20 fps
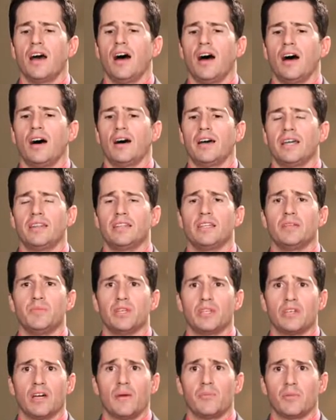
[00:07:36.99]
and then
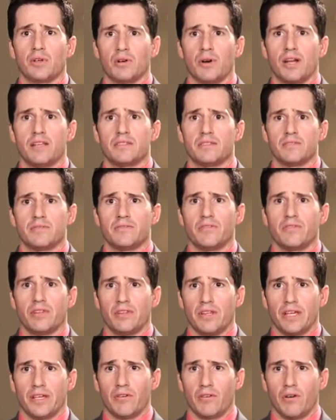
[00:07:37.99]
become aggressive
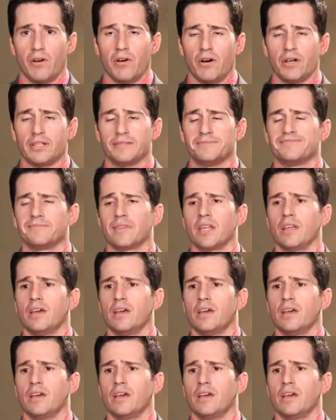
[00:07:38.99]
later on.